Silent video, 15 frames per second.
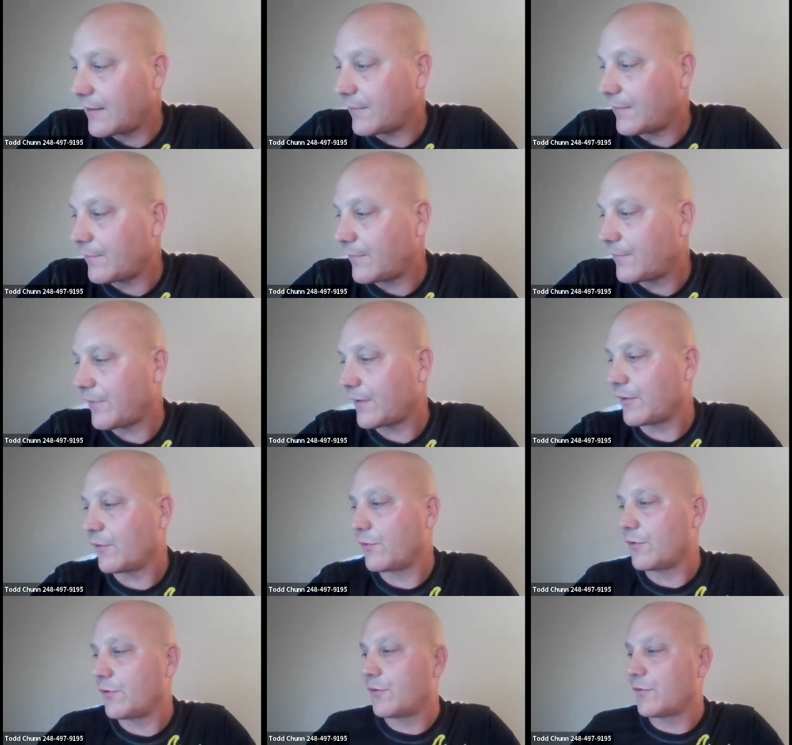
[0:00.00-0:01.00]
I, I know,
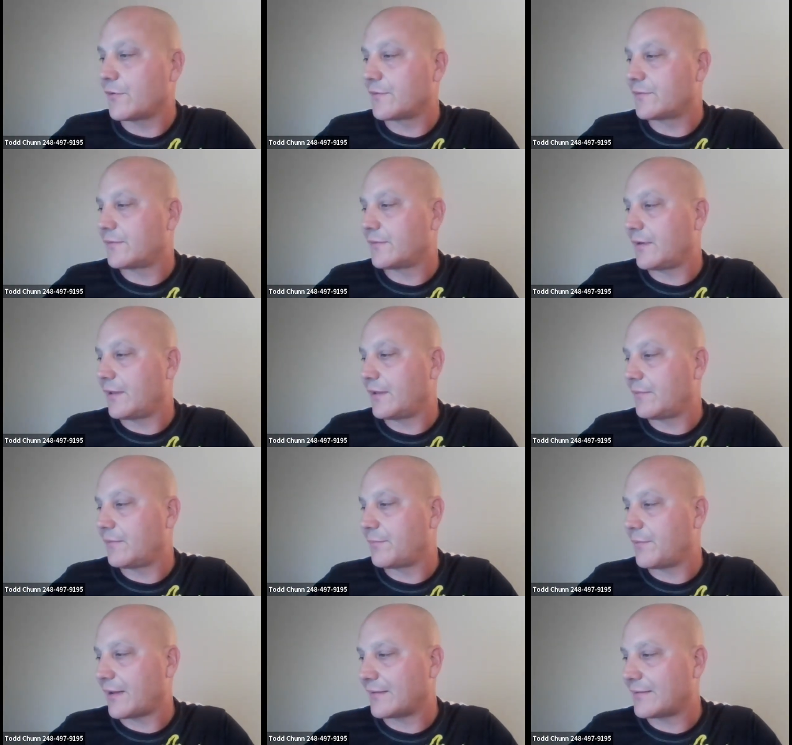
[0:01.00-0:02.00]
you know, the city,
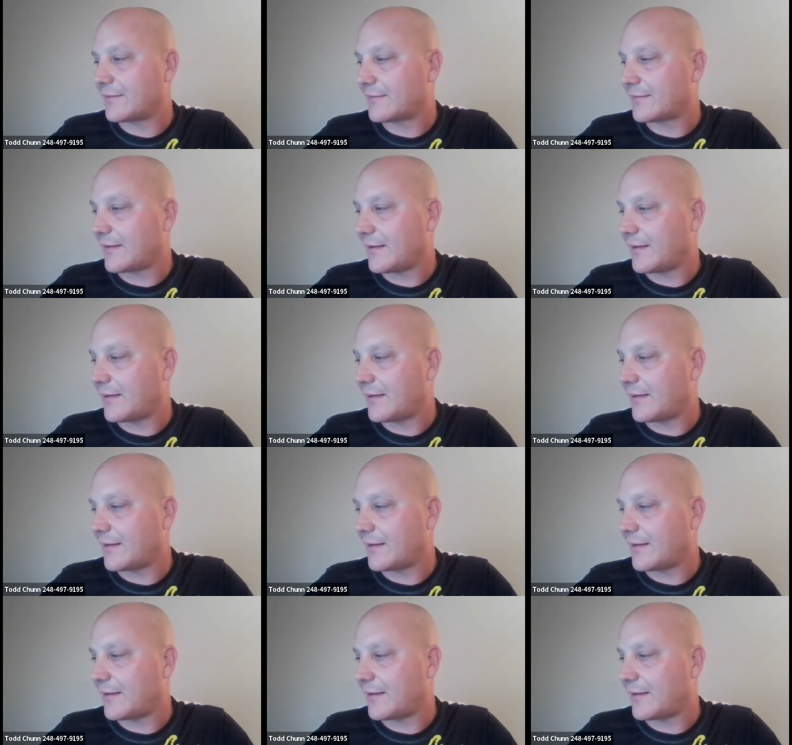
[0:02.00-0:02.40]
but I just